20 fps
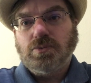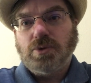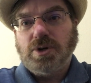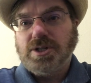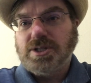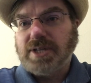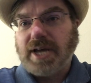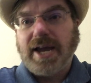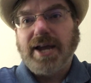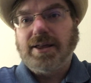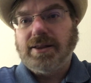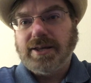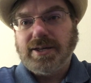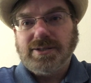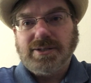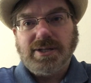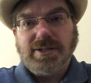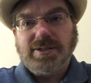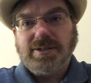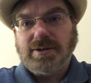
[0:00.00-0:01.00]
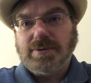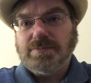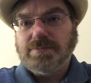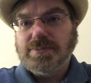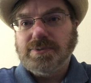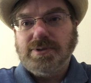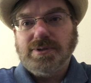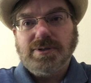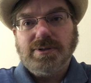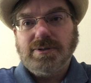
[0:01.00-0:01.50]
recycling
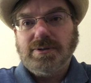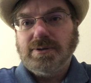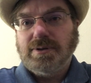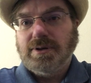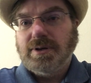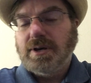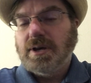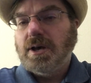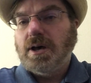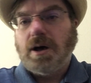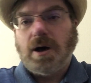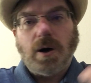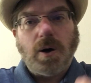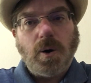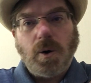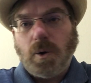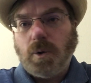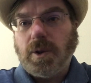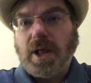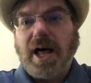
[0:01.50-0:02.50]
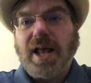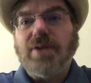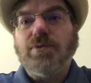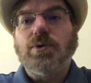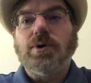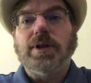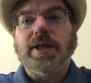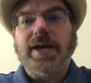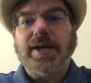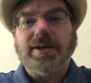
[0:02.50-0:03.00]
systems, a whole lot
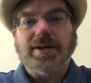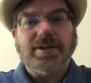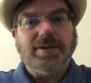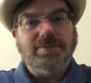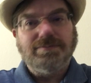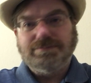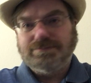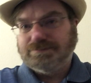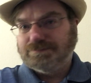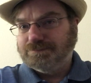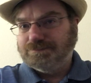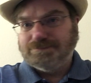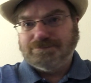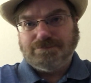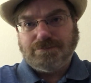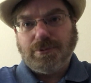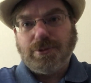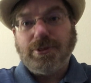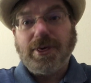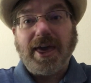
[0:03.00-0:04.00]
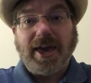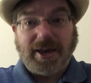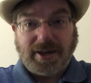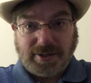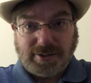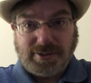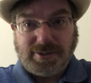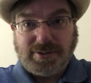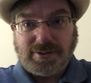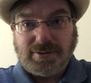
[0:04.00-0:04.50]
of related
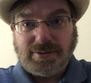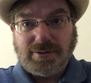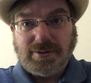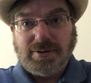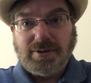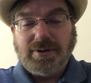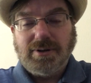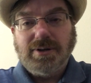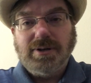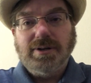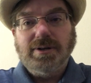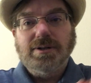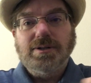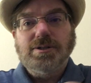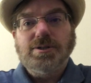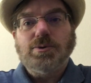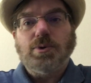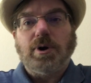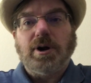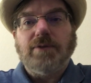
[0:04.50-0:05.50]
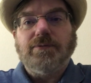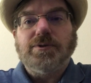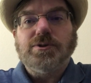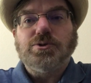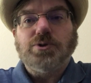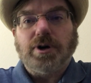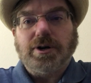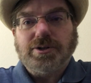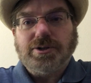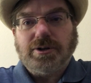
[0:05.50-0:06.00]
things to our
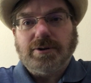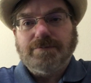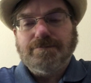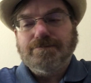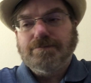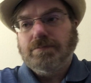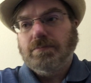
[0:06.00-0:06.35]
infrastructure.